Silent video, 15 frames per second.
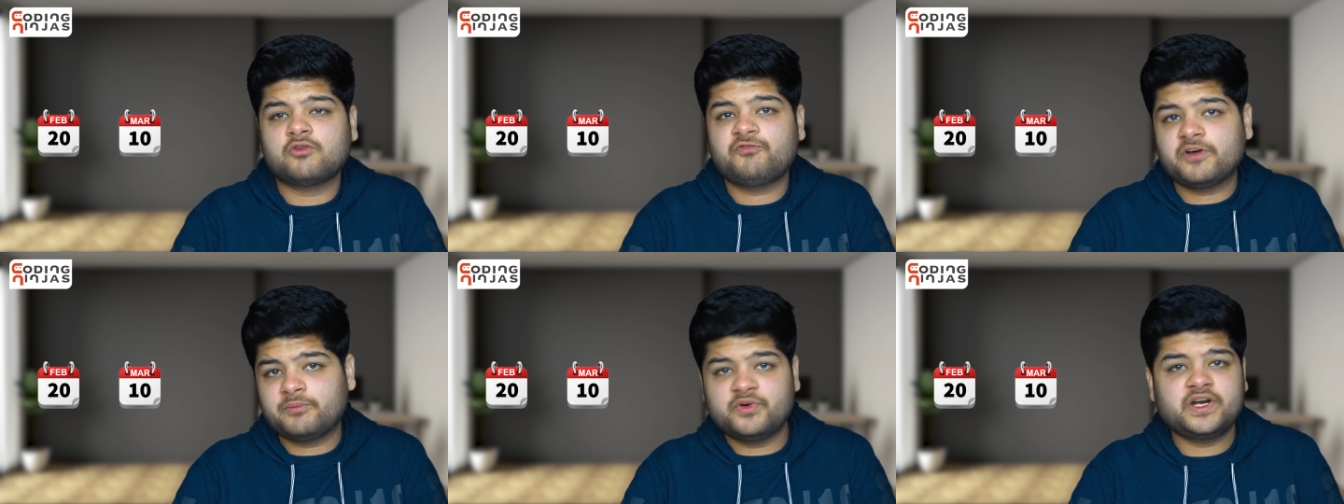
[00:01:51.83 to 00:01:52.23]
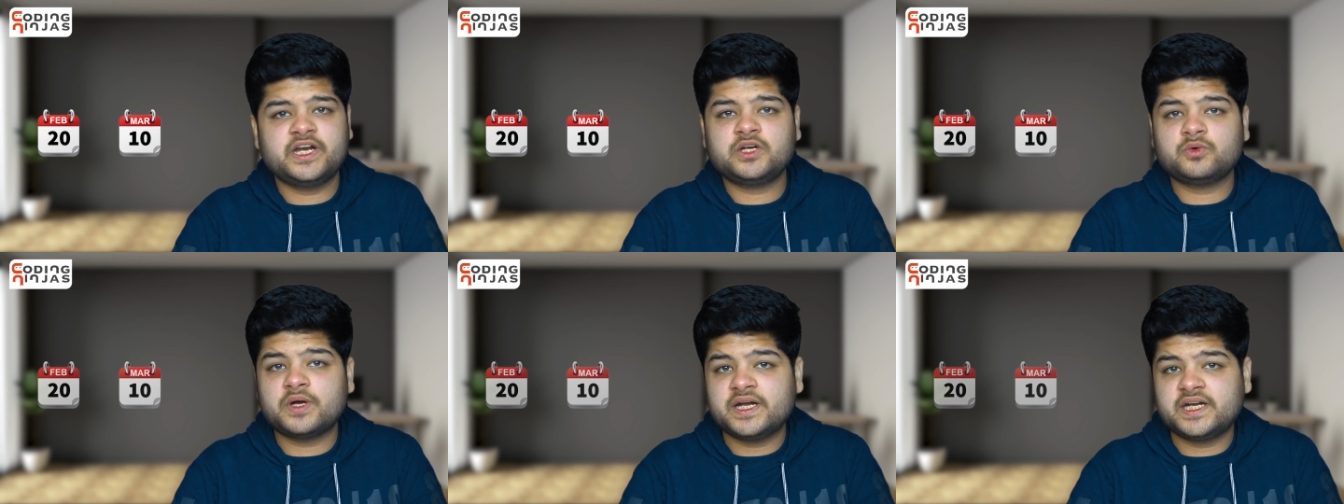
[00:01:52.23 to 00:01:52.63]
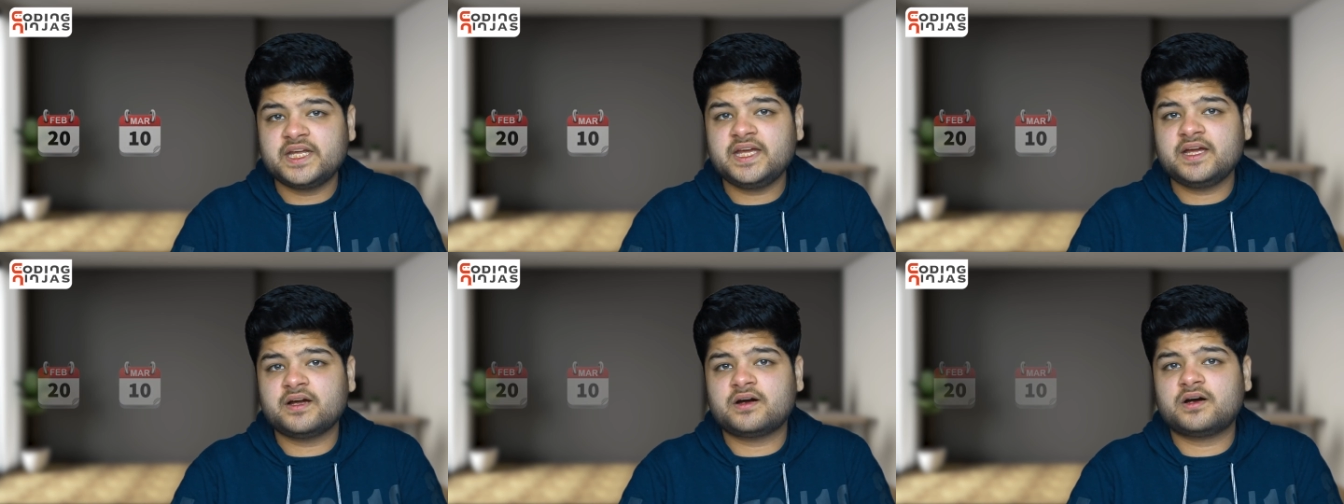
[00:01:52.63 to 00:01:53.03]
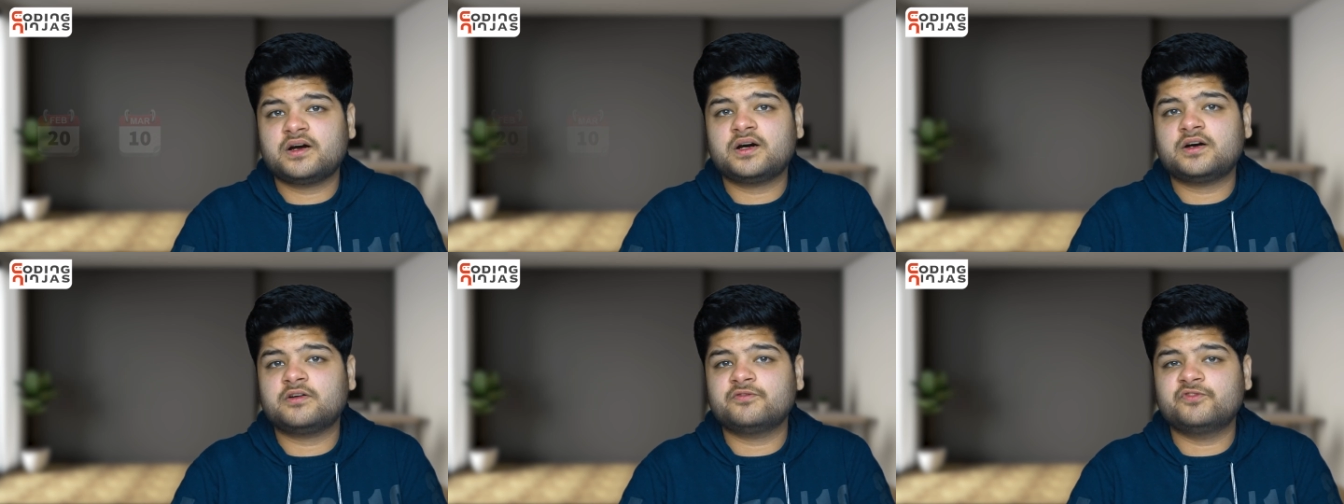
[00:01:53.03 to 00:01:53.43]
Now, February 20
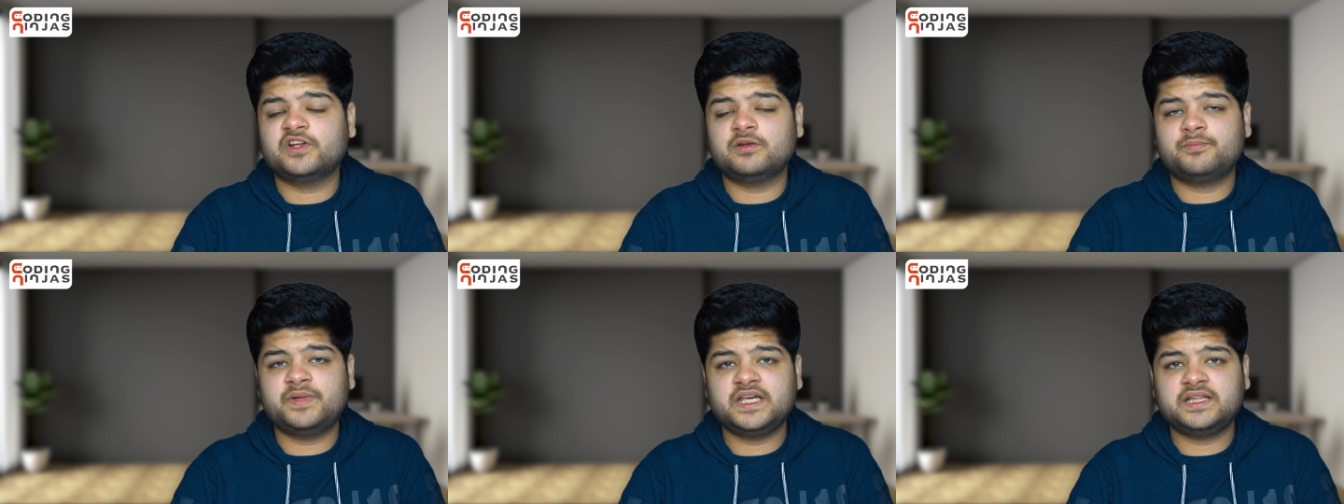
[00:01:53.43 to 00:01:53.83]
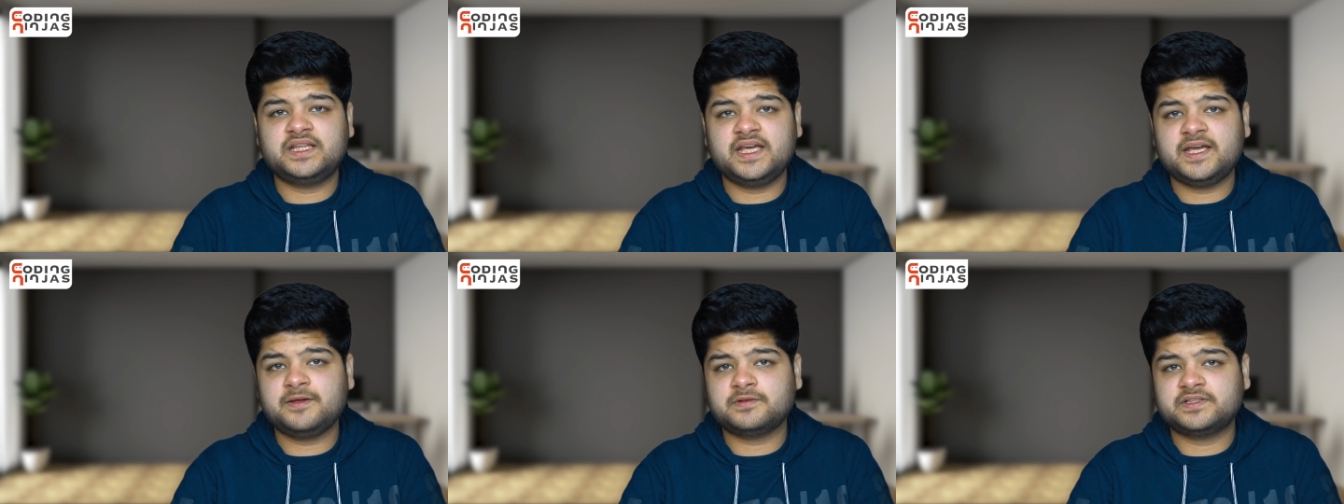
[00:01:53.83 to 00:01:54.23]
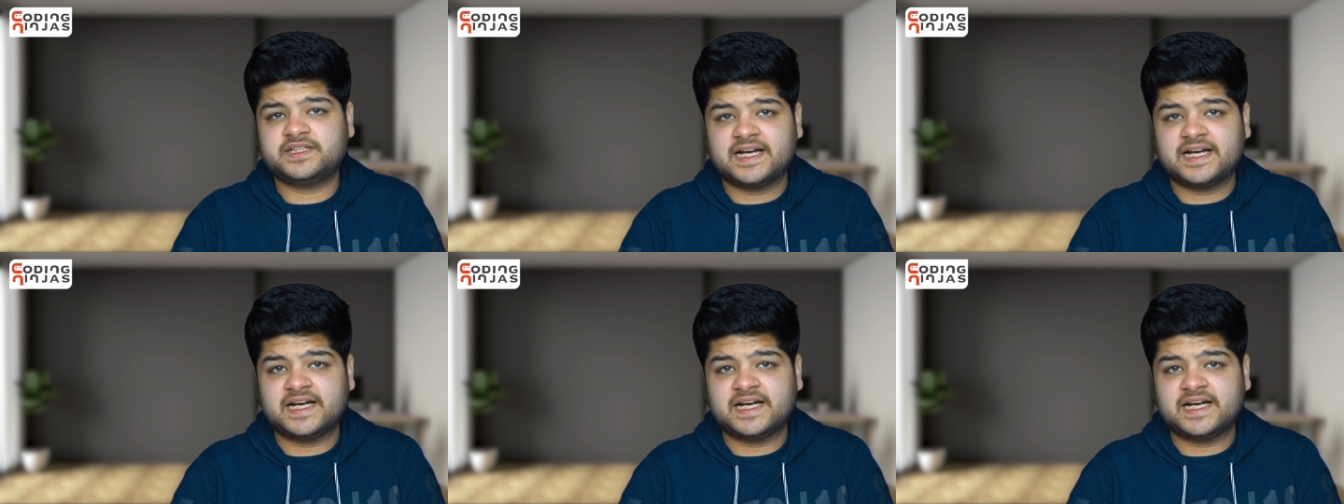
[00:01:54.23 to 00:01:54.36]
will be the